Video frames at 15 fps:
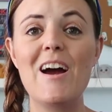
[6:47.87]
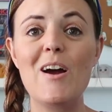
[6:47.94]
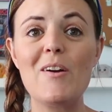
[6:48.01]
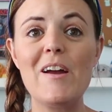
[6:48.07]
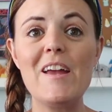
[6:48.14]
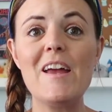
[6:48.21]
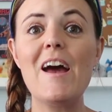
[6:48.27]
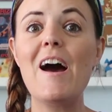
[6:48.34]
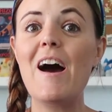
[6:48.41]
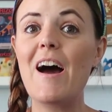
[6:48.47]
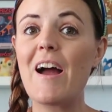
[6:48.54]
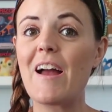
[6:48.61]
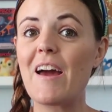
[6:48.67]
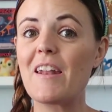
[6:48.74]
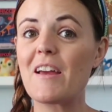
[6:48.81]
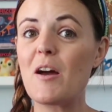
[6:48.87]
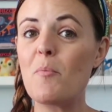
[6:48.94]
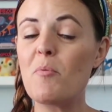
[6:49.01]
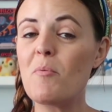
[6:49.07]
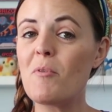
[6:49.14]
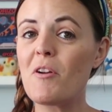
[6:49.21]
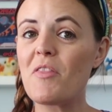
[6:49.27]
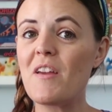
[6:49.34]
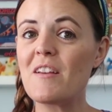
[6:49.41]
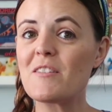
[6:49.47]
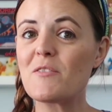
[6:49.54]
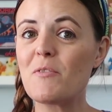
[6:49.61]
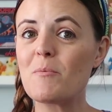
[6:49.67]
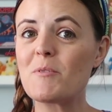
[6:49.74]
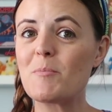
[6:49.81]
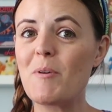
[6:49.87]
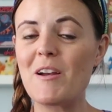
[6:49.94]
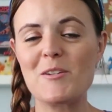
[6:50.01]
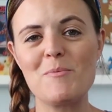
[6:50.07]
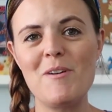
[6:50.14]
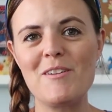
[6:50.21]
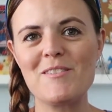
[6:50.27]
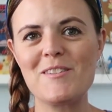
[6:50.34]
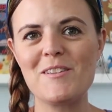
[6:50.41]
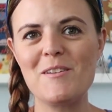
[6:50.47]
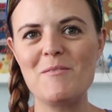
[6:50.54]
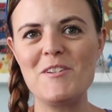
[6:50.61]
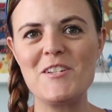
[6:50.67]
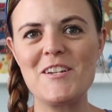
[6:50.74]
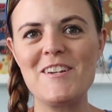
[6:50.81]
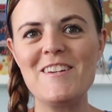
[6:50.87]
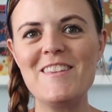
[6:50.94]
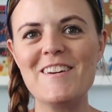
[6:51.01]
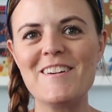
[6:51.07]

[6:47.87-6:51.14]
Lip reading: All right, I got a couple more things from Splash Mountain, so let me show you